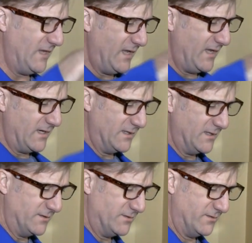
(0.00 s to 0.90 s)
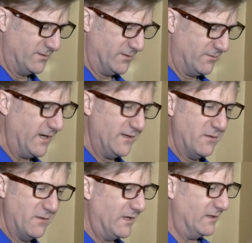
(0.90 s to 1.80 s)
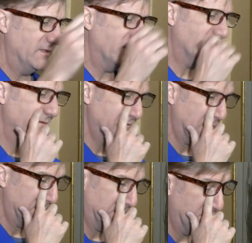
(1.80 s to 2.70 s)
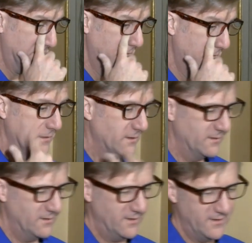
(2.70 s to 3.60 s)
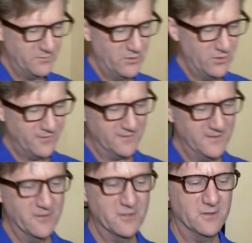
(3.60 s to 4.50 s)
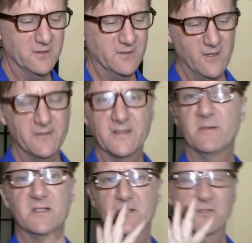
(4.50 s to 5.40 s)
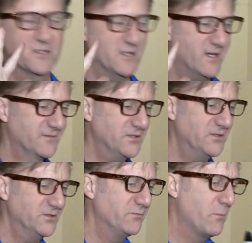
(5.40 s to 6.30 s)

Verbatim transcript: and right in the middle of it, all of a sudden, in this beautiful lyrical, all these pieces are soft too,